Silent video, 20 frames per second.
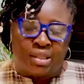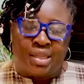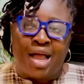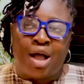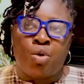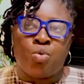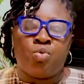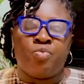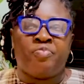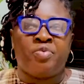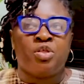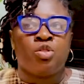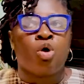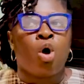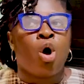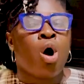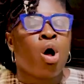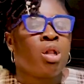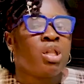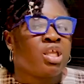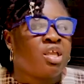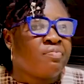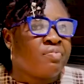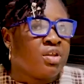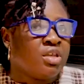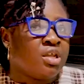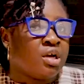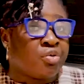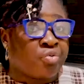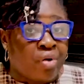Now, we've been all
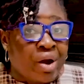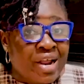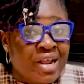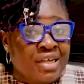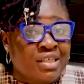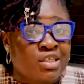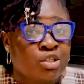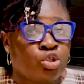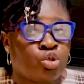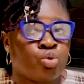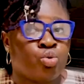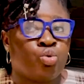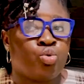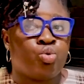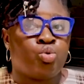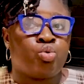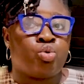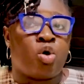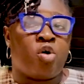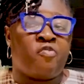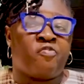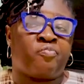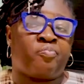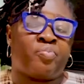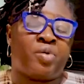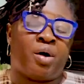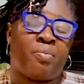given the grace to of